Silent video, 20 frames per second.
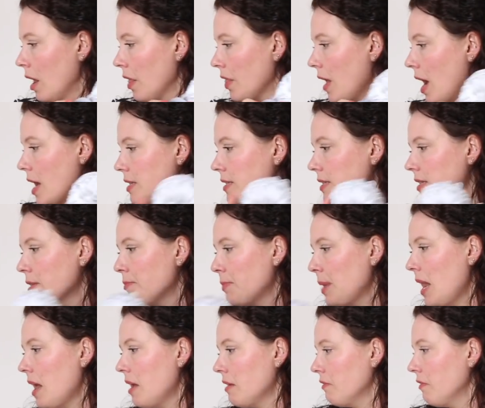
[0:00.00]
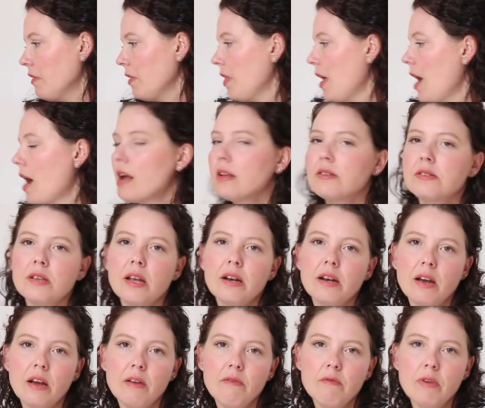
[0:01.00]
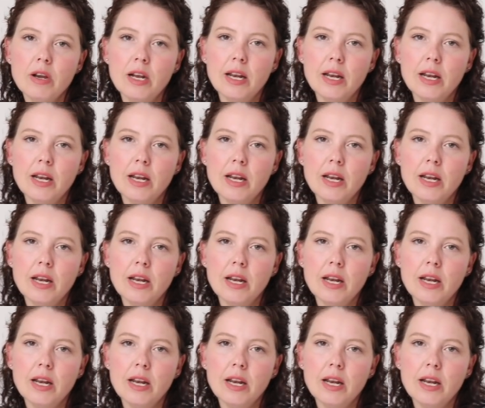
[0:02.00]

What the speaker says: that's the plan for that, and I